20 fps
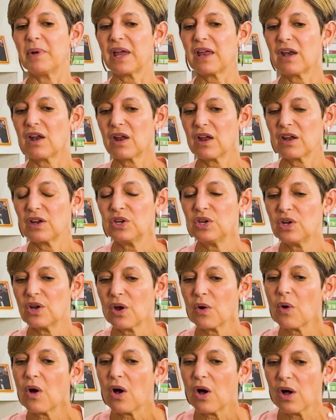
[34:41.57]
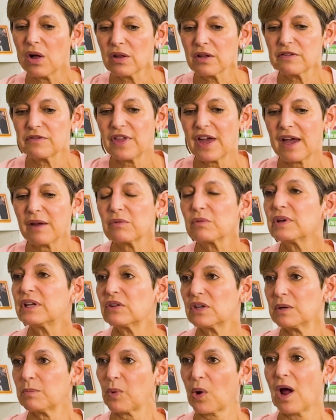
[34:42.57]
But, all of that
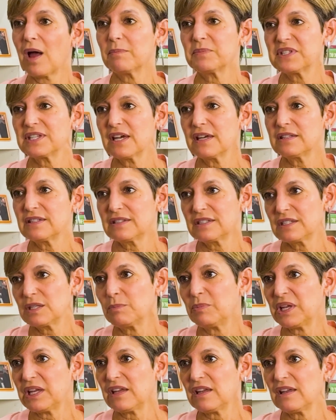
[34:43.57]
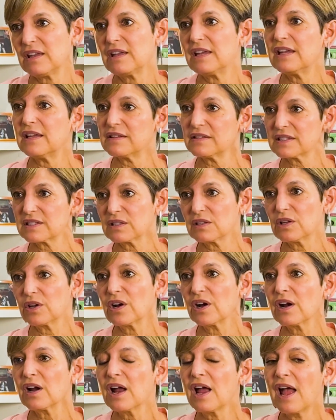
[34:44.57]
really prompts us to be
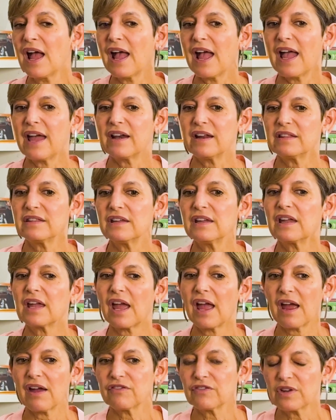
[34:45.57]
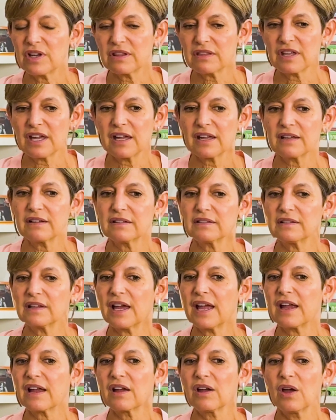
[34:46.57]
insular. And I think everything
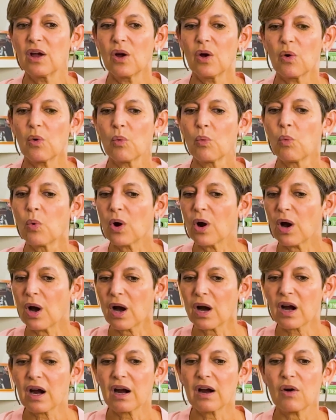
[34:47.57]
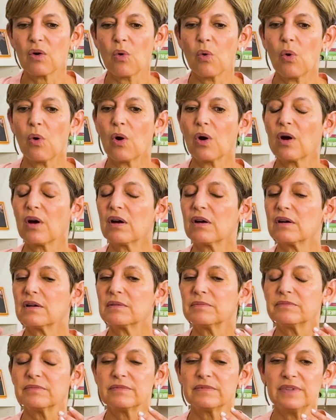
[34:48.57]
like work
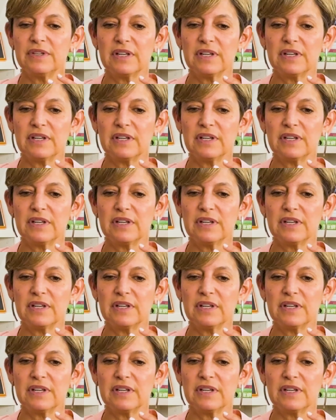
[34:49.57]
or,